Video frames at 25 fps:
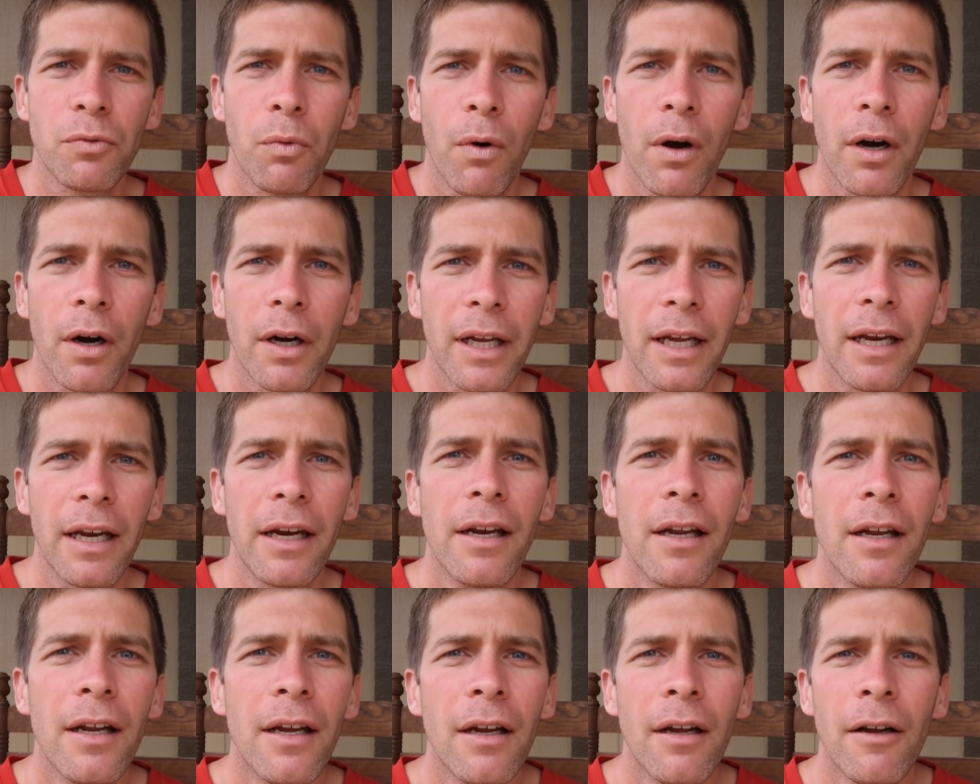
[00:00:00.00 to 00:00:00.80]

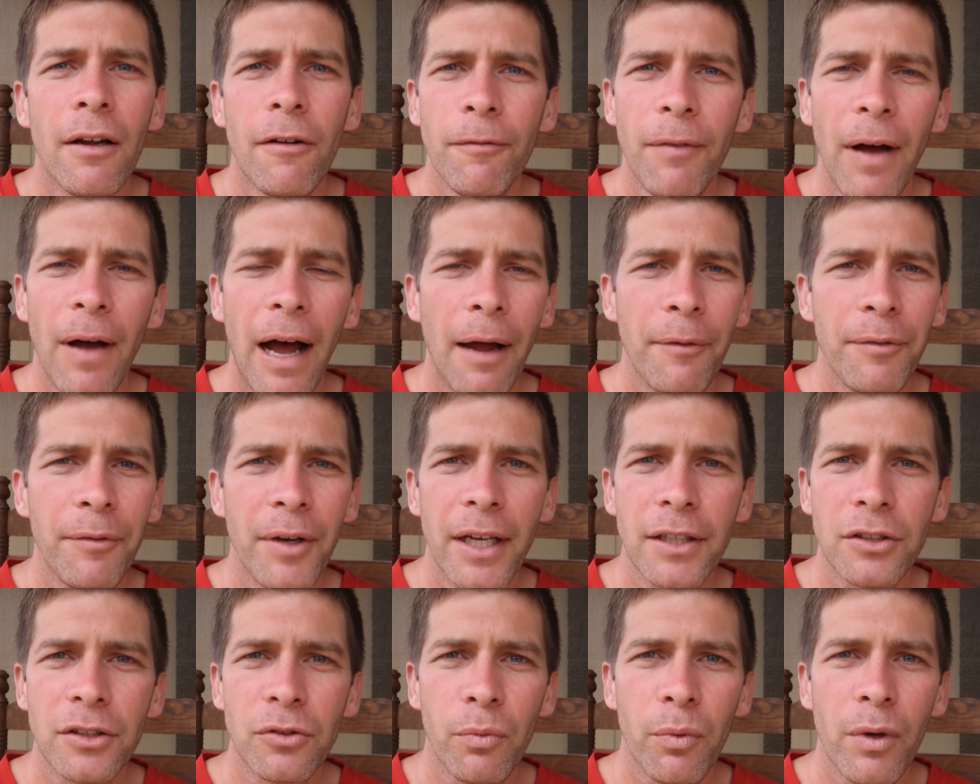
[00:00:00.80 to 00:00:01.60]
working 5
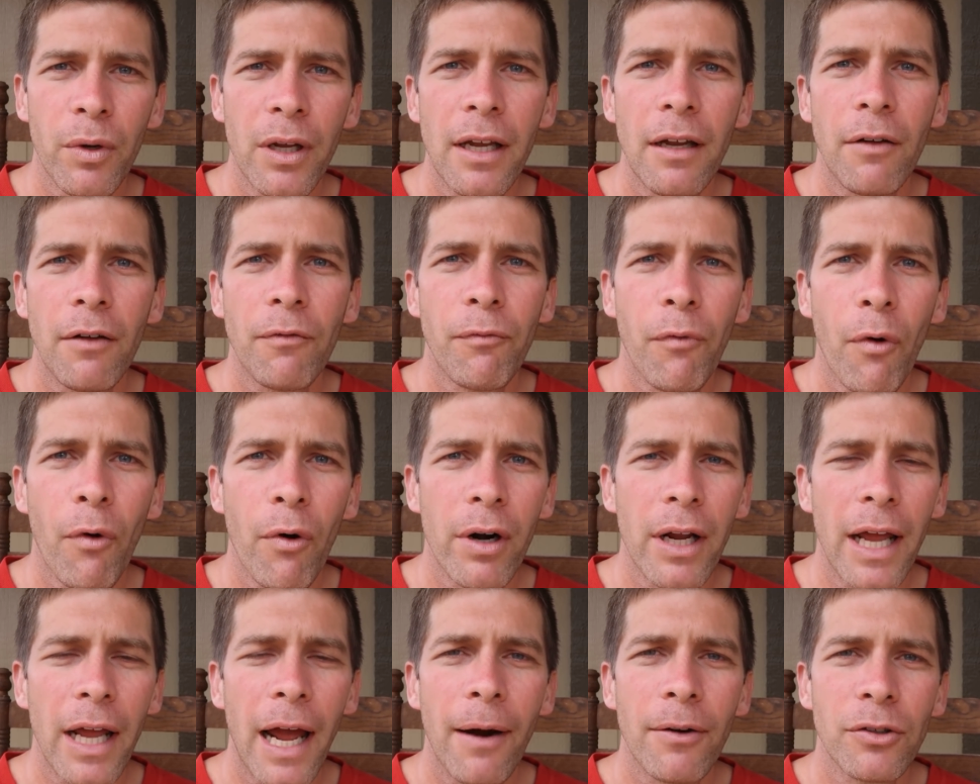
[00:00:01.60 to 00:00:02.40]
days a week,
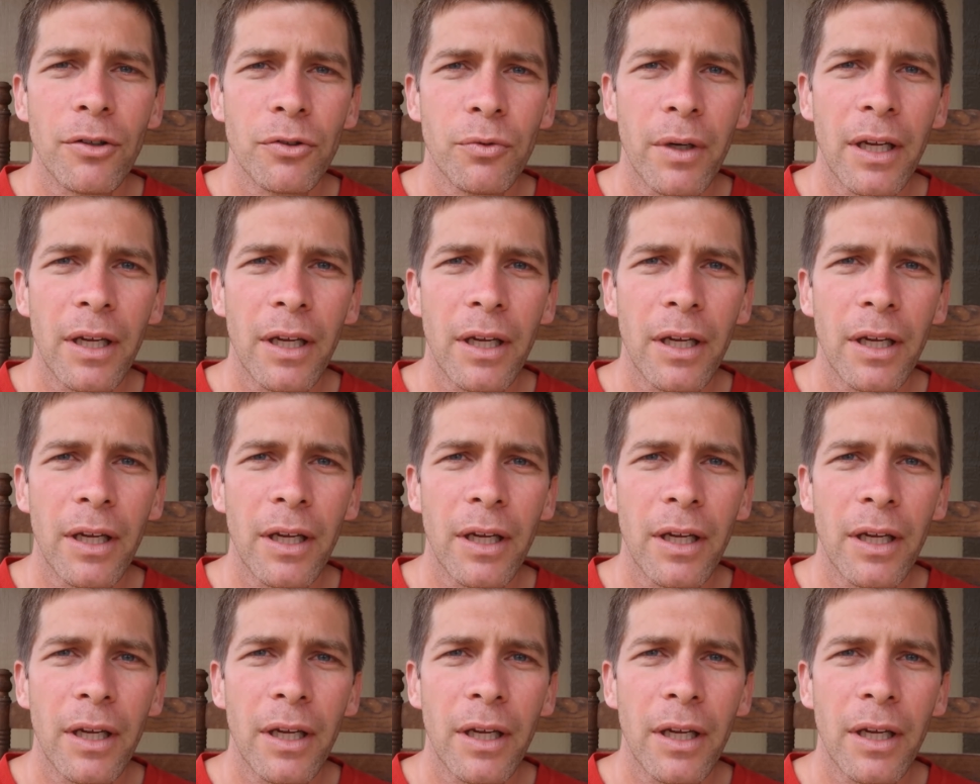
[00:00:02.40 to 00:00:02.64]
40 hours a